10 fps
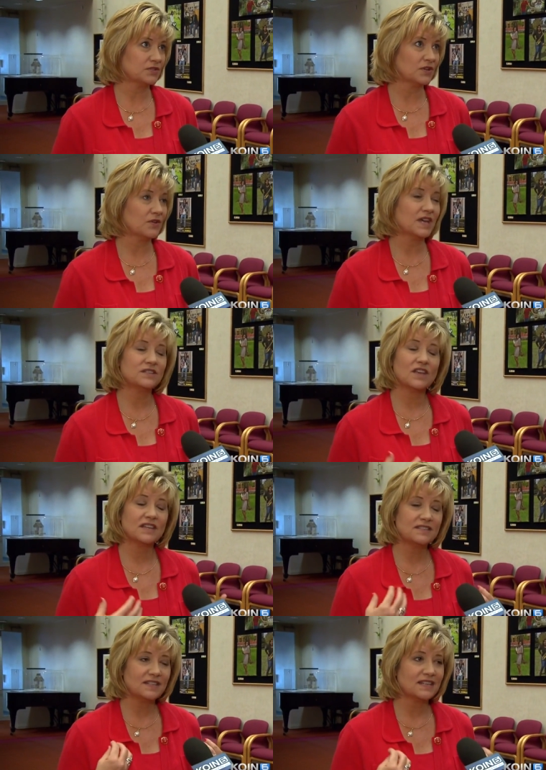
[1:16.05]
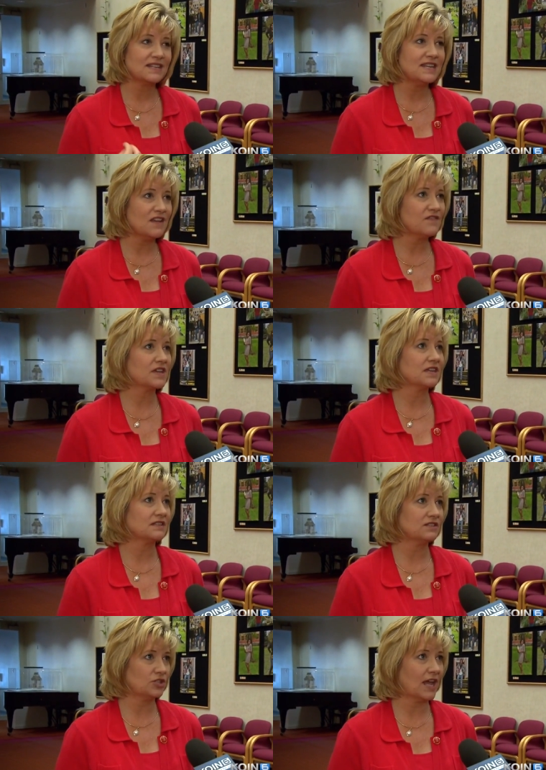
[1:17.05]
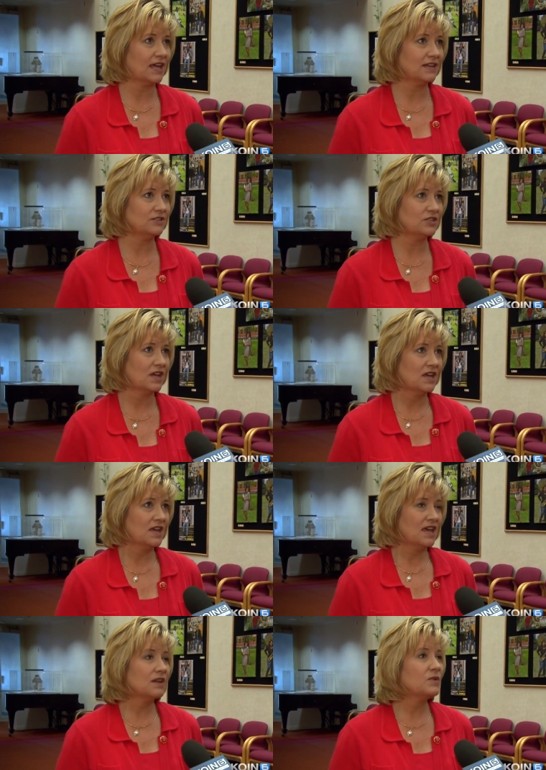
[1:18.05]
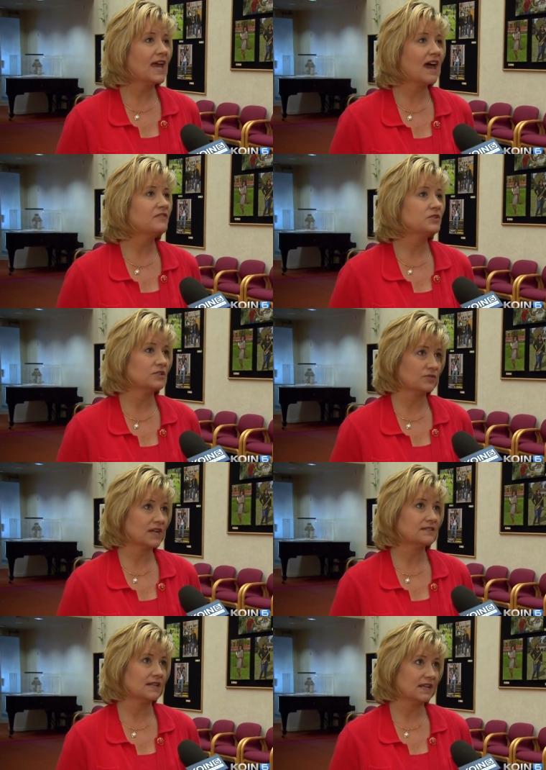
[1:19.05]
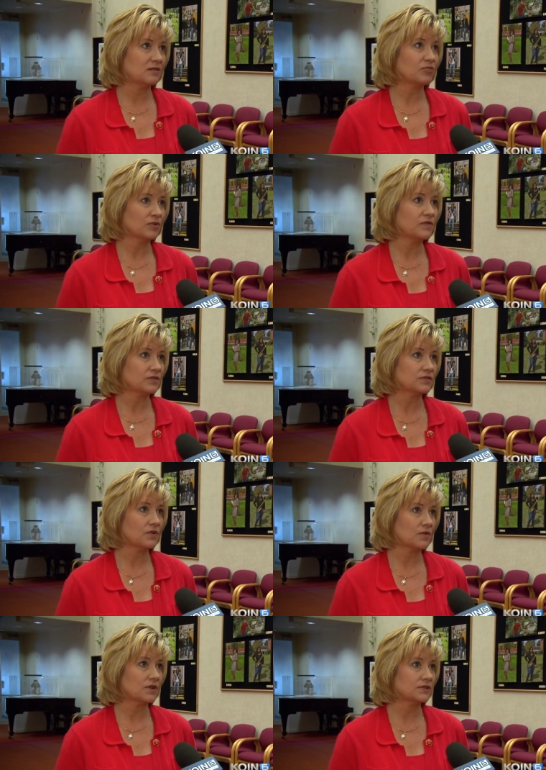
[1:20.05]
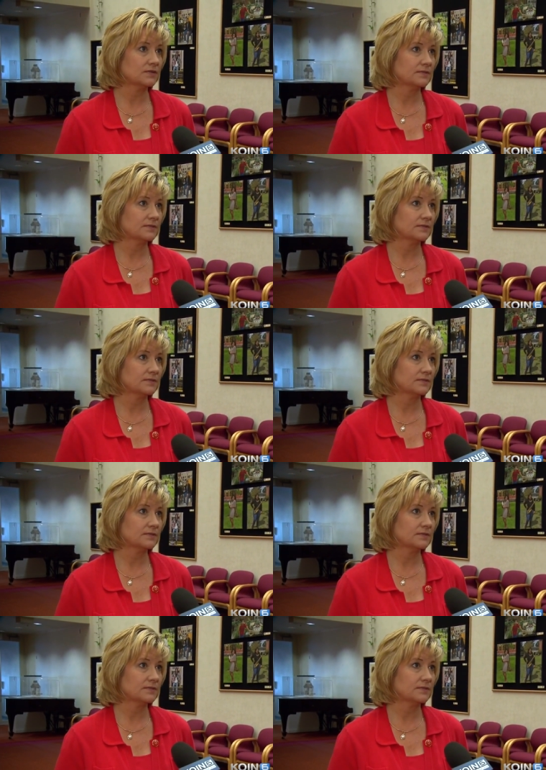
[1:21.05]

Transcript: So that's a significant change, and we have to address it and improve those scores.